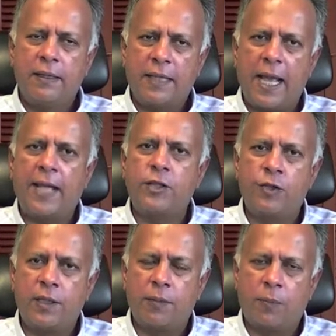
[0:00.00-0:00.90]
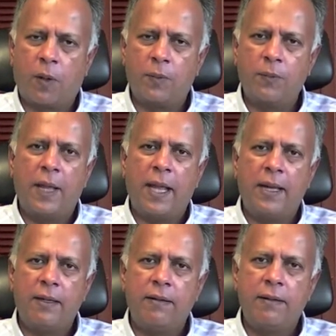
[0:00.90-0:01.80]
they had treated the problem
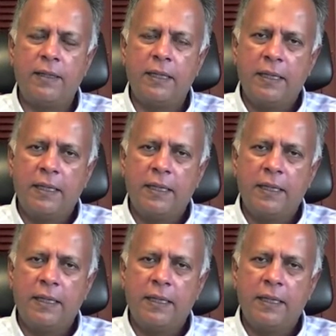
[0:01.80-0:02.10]
and